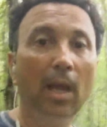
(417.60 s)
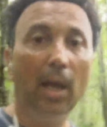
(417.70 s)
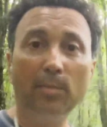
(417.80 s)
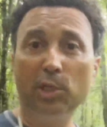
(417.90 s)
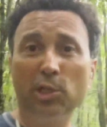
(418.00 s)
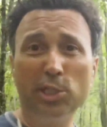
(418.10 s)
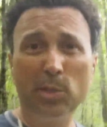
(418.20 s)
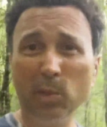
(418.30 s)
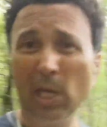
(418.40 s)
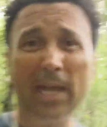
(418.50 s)
I'm sure
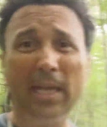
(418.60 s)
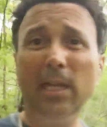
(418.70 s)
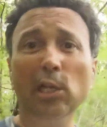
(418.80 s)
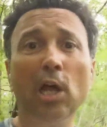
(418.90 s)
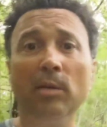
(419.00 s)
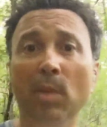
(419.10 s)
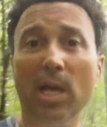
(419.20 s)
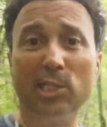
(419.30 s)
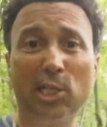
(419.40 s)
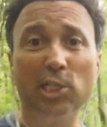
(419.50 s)
someone like Elon
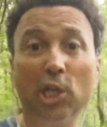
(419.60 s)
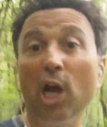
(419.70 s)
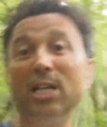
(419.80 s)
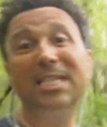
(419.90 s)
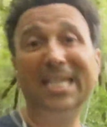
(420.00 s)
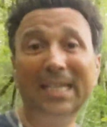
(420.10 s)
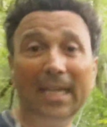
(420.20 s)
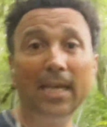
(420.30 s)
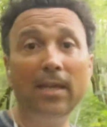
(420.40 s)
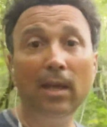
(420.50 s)
Musk is
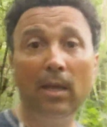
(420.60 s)
constantly